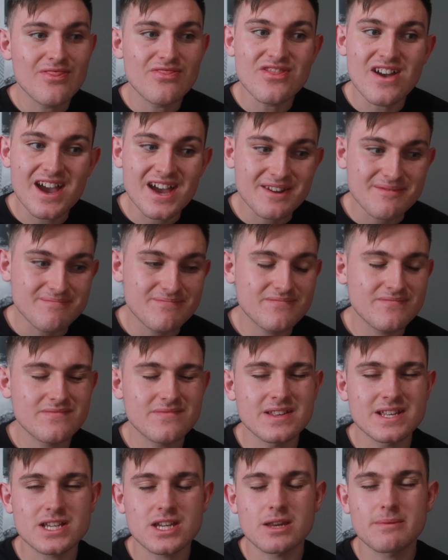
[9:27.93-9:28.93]
then
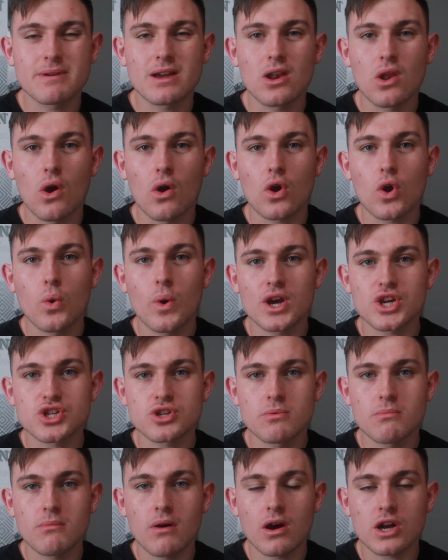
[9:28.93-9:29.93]
there's going to be a lot of
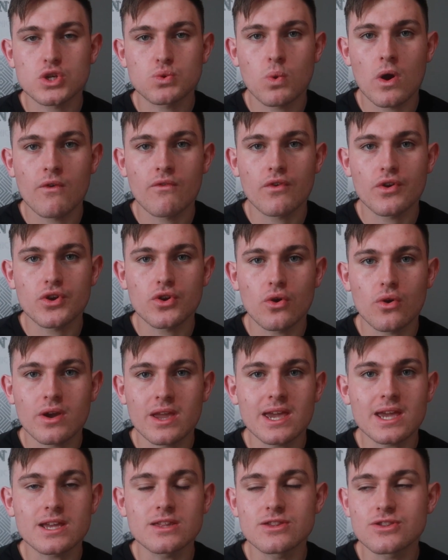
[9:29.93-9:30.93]
question marks whether or not
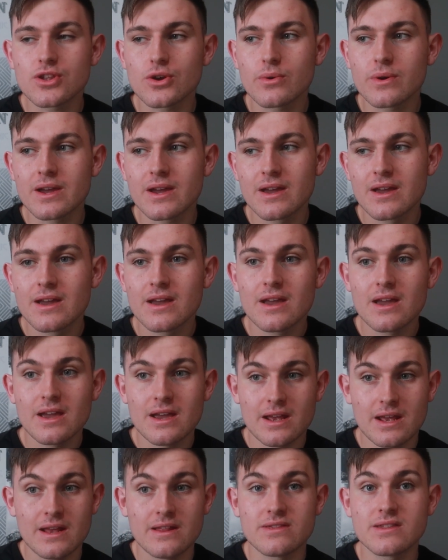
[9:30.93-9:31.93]
he can do it
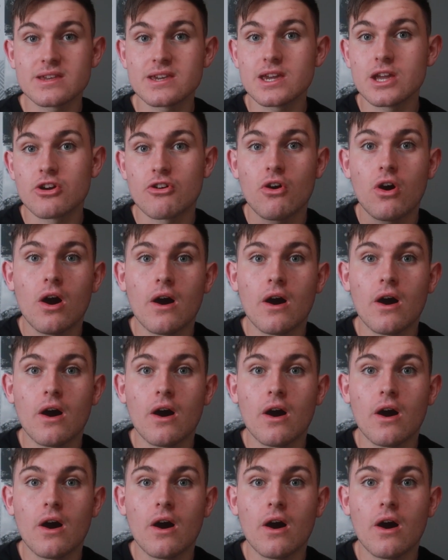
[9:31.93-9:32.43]
in the year